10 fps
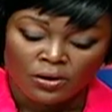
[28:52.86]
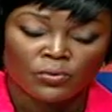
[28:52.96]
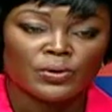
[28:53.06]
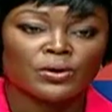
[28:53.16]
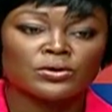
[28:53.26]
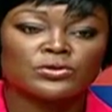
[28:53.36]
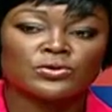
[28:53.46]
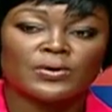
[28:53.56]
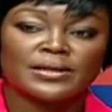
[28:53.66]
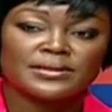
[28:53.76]
We
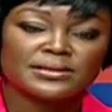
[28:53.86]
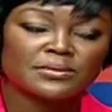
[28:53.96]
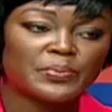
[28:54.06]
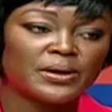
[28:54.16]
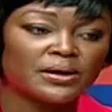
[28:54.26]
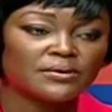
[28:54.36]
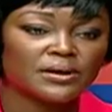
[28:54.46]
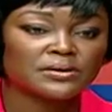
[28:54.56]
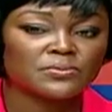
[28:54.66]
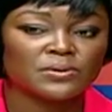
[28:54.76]
also anticipate
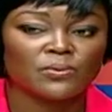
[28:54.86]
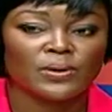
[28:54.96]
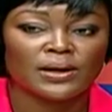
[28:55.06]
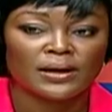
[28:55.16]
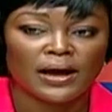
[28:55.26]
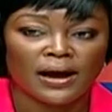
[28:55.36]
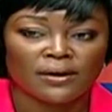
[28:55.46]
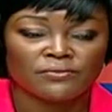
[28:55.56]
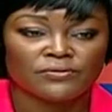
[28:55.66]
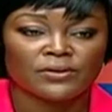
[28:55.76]
that we will
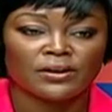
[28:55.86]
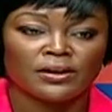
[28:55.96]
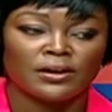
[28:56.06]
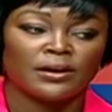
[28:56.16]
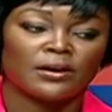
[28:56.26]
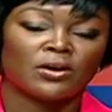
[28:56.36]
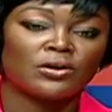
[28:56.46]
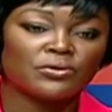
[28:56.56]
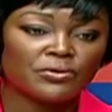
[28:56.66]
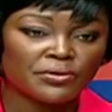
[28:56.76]
have
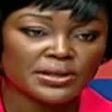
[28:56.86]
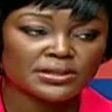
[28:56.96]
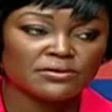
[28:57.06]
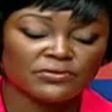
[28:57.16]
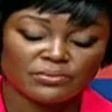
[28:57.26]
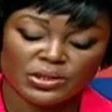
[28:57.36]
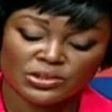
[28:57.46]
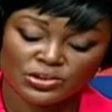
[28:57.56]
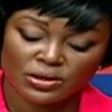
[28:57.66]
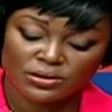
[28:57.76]
concrete
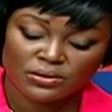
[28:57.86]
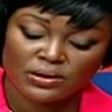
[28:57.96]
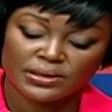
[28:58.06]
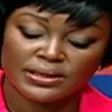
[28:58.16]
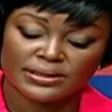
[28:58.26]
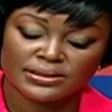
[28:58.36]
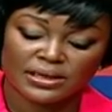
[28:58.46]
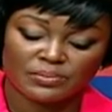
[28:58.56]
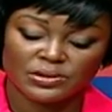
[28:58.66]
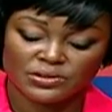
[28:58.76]
information on the
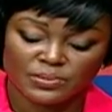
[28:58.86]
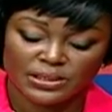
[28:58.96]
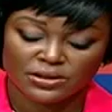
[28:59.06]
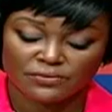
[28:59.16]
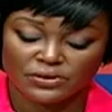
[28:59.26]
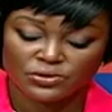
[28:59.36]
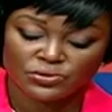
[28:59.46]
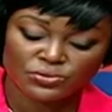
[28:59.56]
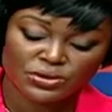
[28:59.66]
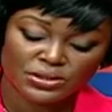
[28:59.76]
establishment of the
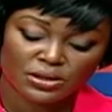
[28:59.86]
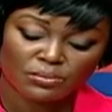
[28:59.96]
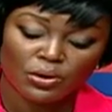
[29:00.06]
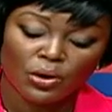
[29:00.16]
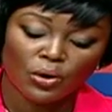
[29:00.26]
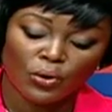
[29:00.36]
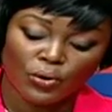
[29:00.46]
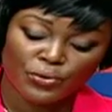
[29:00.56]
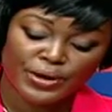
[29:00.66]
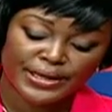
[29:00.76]

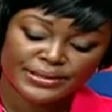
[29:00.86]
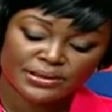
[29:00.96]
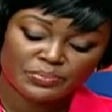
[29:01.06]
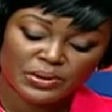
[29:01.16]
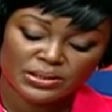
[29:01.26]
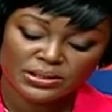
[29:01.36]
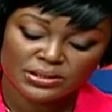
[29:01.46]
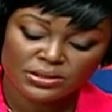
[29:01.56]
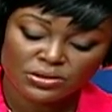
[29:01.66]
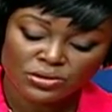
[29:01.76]
tourism-oriented
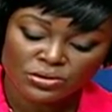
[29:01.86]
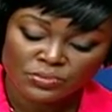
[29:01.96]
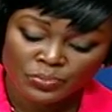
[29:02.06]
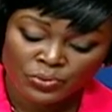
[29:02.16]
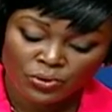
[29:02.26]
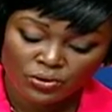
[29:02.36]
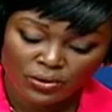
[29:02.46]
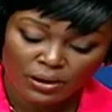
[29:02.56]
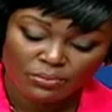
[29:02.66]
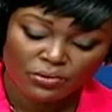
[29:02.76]
police
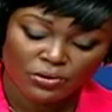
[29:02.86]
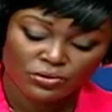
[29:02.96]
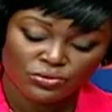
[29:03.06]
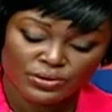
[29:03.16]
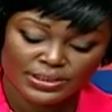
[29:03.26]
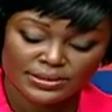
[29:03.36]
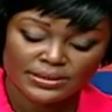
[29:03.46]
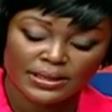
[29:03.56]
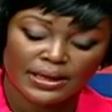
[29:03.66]
program or unit,